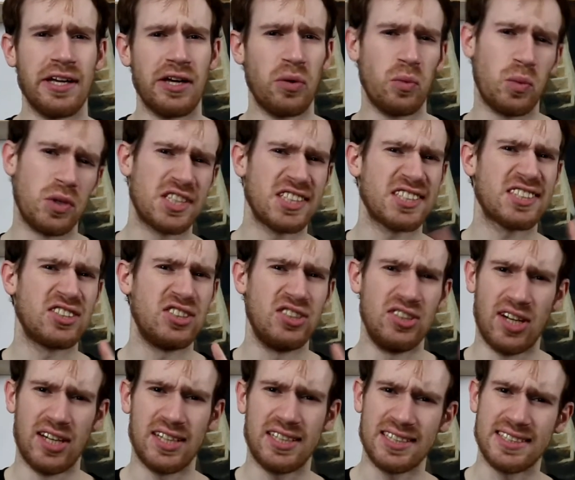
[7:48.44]
which is
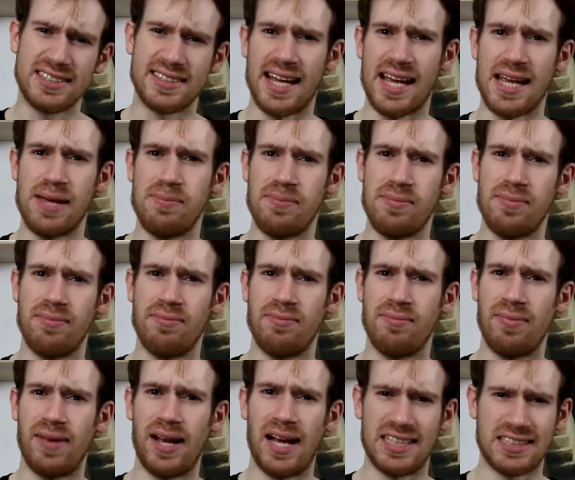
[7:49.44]
not the
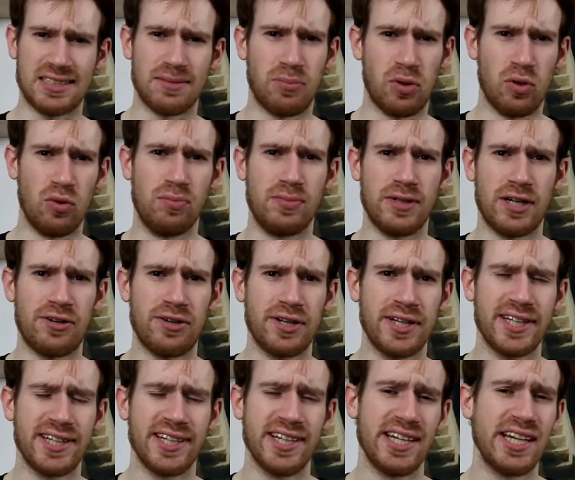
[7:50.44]
same as a
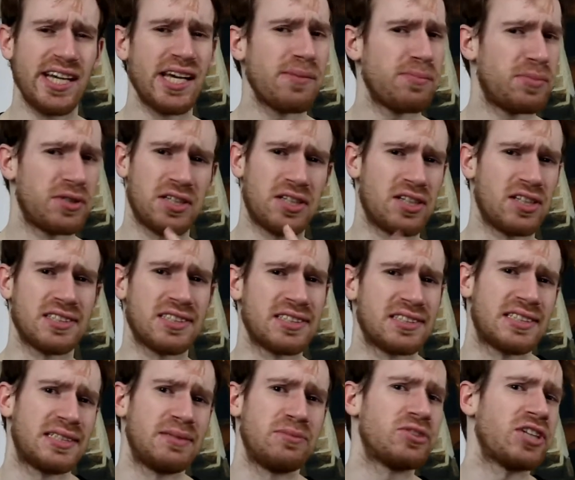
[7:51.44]
blueberry, but it doesn't
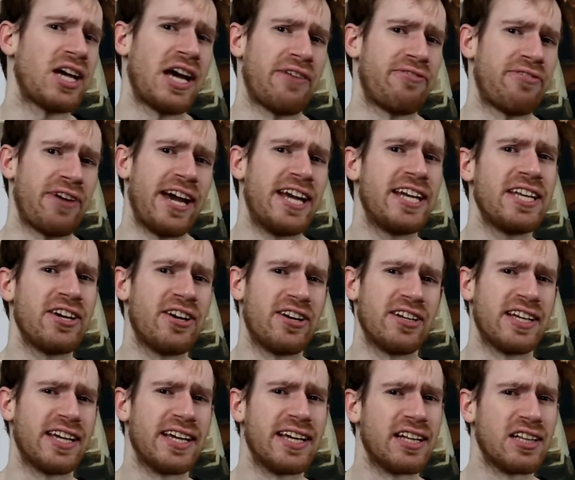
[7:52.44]
seem to have any
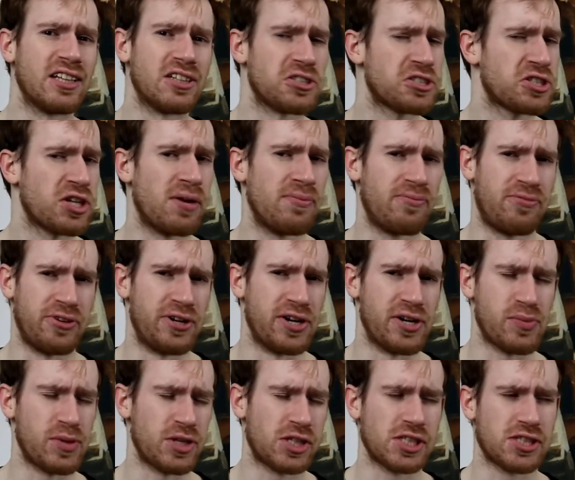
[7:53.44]
other English term for
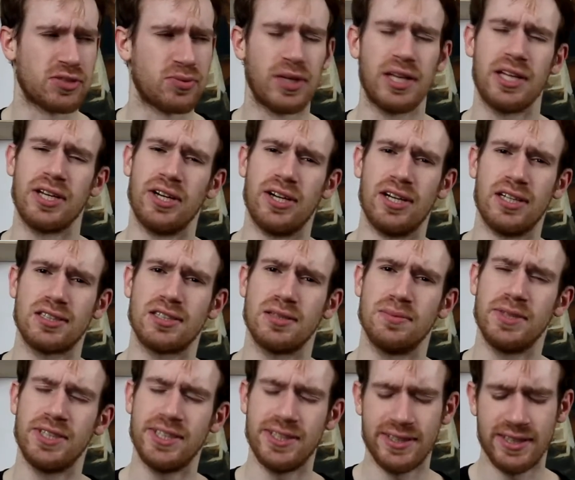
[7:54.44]
it, which is really odd to
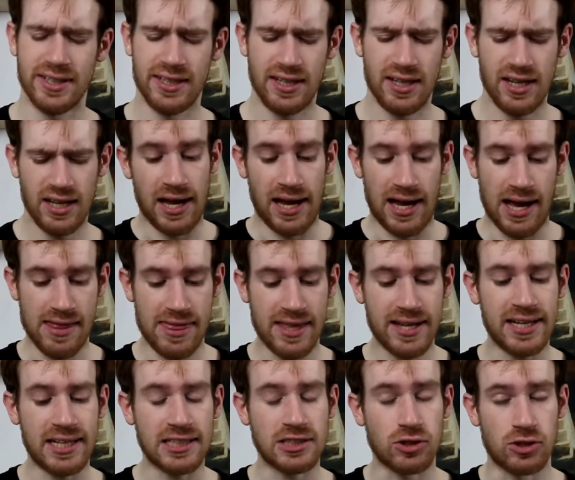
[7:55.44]
me. I think
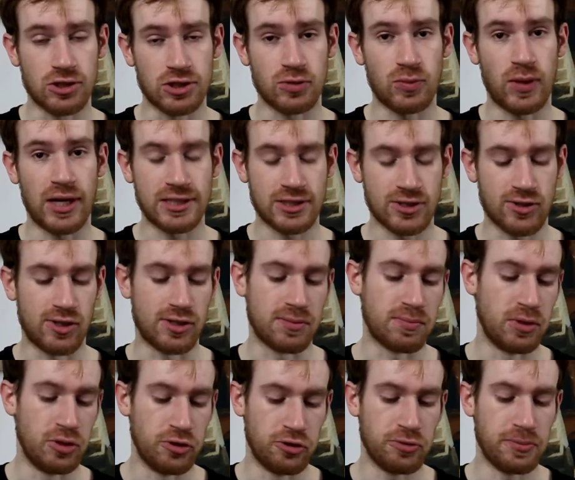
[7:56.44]
that's also why it's called
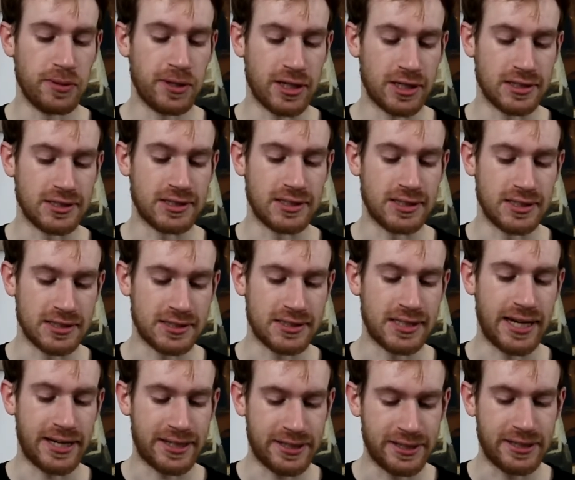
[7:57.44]
blue, because it is
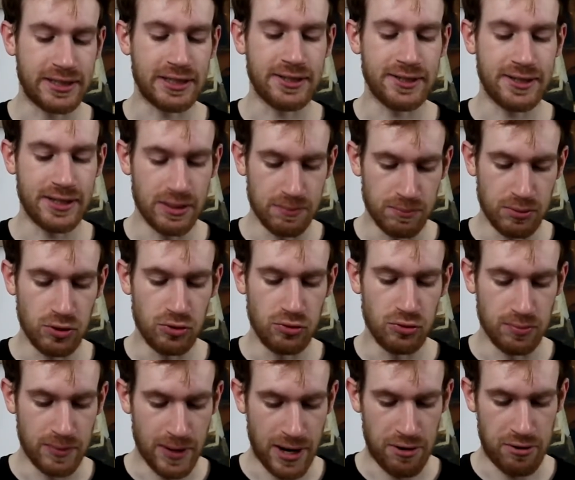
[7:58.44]
technically a
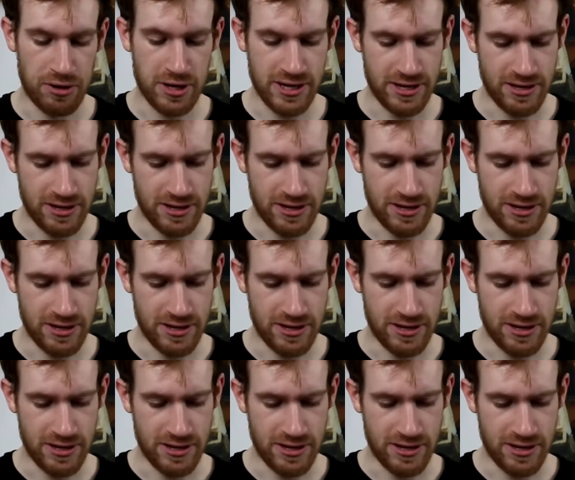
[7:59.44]
blueberry.